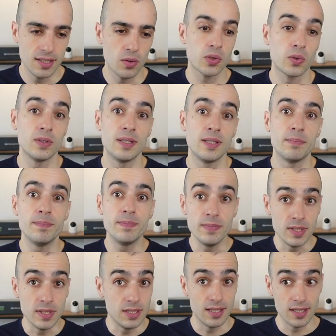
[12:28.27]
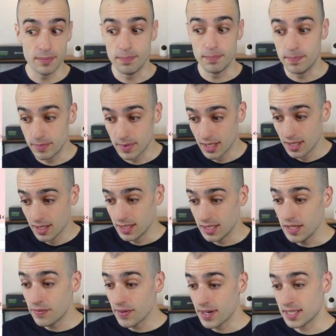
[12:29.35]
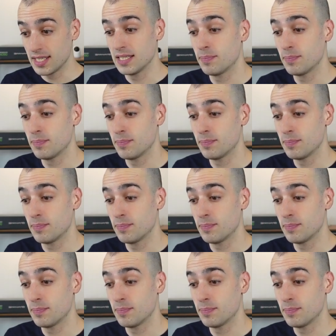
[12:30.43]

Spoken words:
Also, the difference